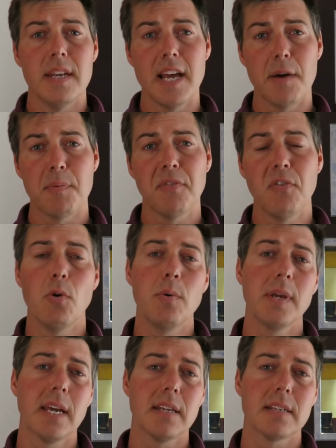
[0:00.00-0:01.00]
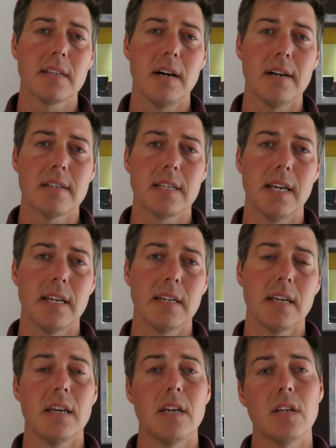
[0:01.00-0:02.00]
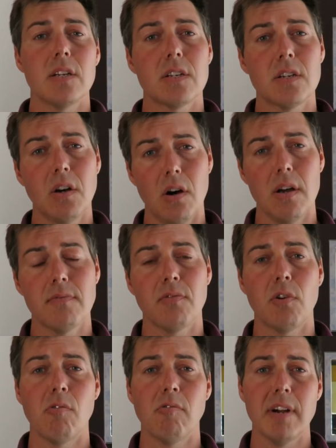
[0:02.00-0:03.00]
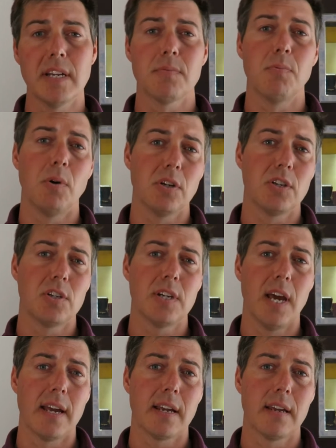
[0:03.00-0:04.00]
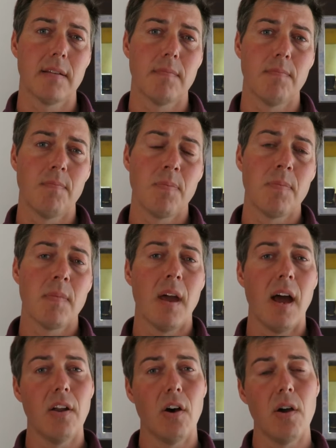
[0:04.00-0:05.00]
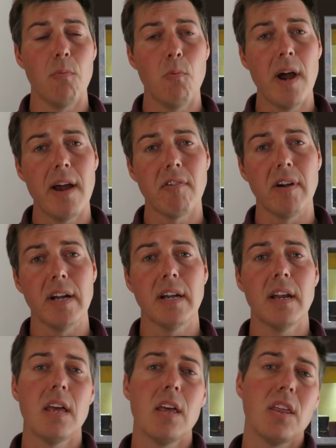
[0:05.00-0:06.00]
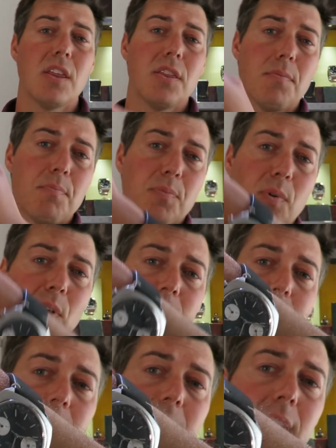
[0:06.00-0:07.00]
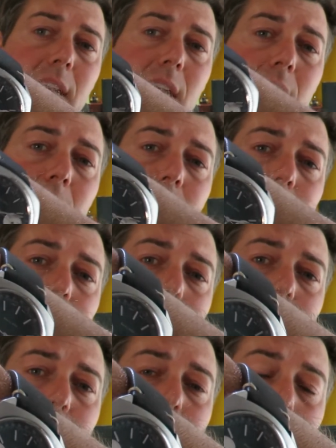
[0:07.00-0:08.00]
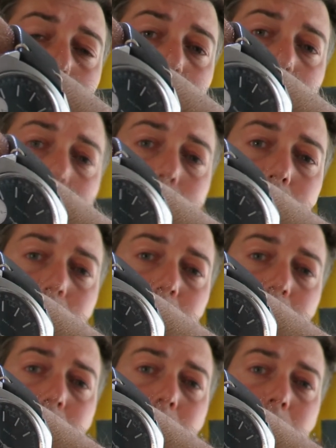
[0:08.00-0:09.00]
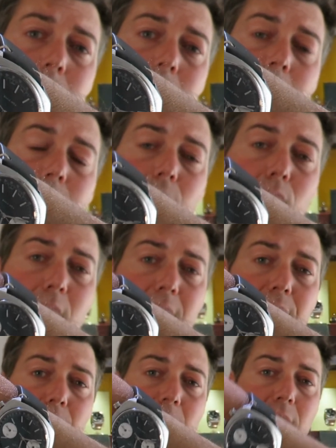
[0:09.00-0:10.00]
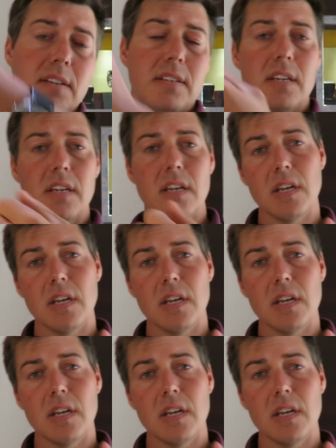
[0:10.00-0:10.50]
Now before we get started, time for a wristwatch check. And I am wearing the Breitling Top Time reference